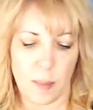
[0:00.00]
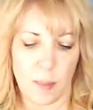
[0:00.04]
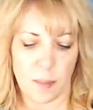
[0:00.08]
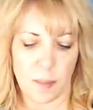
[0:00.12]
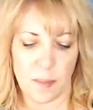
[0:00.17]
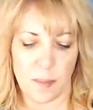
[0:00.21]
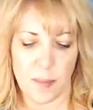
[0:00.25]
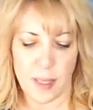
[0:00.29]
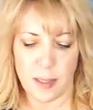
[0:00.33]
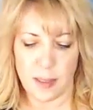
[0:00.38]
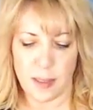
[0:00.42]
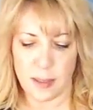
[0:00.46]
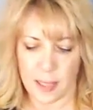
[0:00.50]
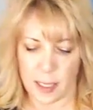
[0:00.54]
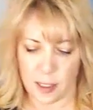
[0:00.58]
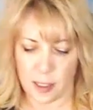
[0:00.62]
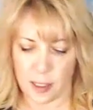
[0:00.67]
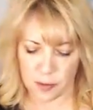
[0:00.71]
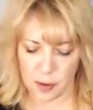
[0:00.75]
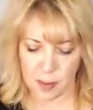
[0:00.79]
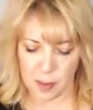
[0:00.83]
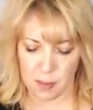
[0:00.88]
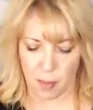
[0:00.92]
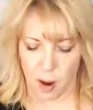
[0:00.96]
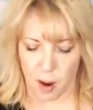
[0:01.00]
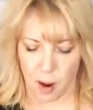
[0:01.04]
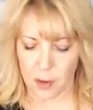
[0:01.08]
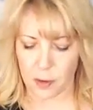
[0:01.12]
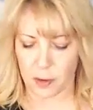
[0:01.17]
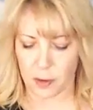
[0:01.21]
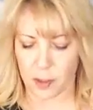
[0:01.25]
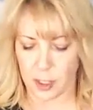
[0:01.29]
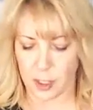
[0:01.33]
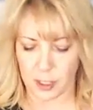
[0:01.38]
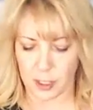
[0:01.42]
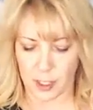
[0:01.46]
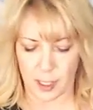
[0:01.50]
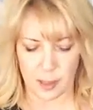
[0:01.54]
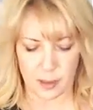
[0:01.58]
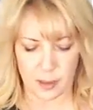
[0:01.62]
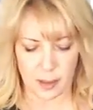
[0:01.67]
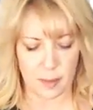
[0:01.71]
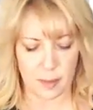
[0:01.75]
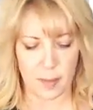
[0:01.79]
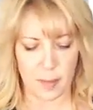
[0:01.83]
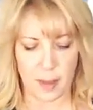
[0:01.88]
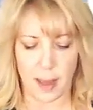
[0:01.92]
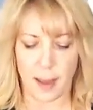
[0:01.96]
mid-century modern looking
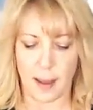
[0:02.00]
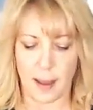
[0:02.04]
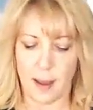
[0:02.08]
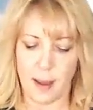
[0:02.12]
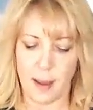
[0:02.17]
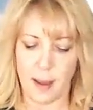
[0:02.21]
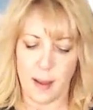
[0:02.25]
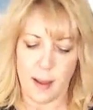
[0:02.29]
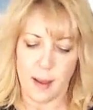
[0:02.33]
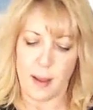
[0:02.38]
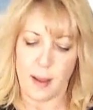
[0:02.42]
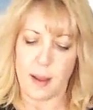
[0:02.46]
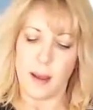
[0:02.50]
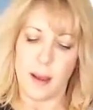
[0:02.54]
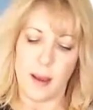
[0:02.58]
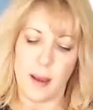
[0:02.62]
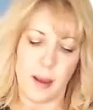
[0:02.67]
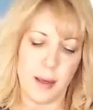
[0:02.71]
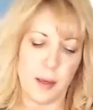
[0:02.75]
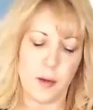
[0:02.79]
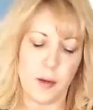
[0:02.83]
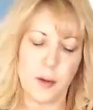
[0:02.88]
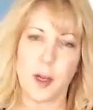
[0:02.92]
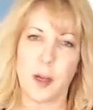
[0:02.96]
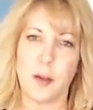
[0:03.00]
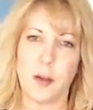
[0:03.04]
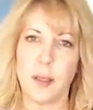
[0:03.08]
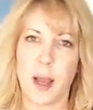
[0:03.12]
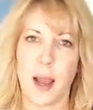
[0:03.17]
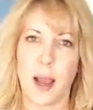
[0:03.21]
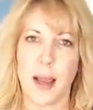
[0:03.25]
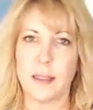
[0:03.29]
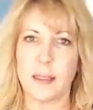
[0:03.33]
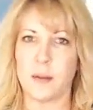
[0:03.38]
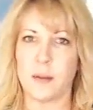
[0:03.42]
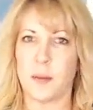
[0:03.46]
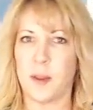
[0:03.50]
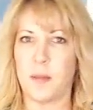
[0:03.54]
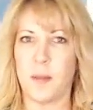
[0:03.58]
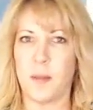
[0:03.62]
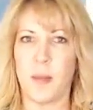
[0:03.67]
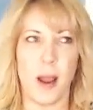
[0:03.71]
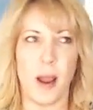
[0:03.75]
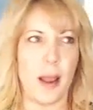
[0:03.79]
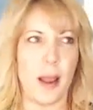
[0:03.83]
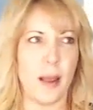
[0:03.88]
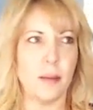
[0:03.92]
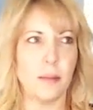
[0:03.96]
to me and it'll go nice with
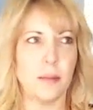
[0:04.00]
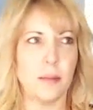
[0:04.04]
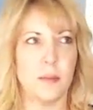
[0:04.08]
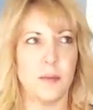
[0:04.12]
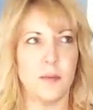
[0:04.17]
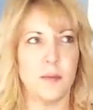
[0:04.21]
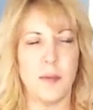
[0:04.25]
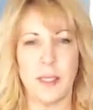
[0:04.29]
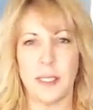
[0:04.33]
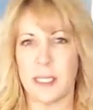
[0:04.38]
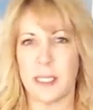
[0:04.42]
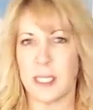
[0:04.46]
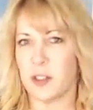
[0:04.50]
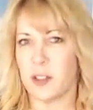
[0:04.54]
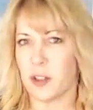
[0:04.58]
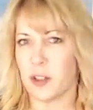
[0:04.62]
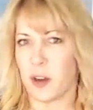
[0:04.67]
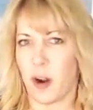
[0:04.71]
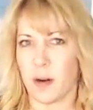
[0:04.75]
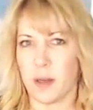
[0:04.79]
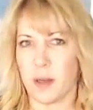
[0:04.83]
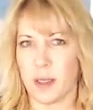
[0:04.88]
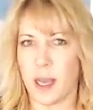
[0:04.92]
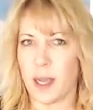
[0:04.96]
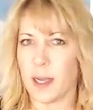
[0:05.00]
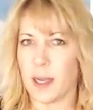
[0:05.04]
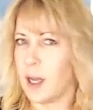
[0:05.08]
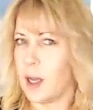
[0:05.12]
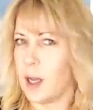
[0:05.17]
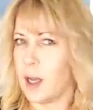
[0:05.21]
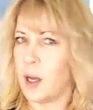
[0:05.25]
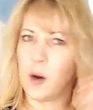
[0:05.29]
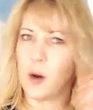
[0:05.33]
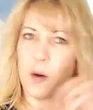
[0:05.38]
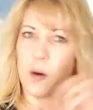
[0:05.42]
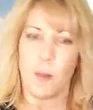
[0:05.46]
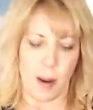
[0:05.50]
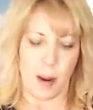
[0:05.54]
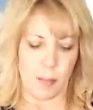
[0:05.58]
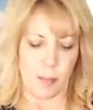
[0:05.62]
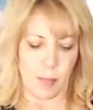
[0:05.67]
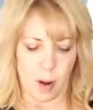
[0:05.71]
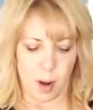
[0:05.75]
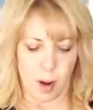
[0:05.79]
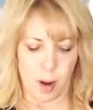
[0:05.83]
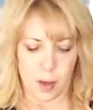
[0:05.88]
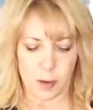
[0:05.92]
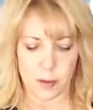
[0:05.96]
my vintage art deco my
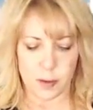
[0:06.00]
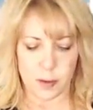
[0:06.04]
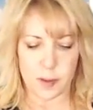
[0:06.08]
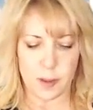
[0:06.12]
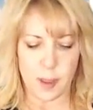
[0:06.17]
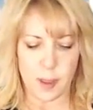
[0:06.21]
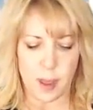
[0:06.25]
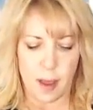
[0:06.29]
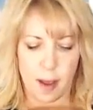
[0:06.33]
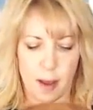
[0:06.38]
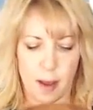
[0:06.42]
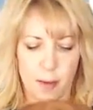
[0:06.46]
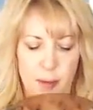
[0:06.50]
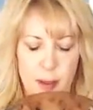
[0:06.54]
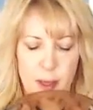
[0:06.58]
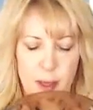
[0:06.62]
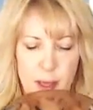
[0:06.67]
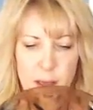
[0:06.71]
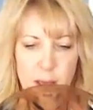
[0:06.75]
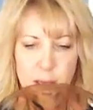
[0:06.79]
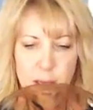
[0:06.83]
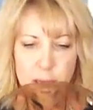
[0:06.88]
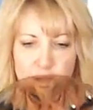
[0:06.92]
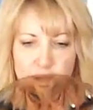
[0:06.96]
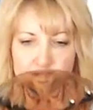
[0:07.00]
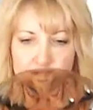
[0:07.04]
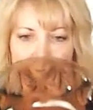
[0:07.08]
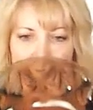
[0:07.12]
modern stuff I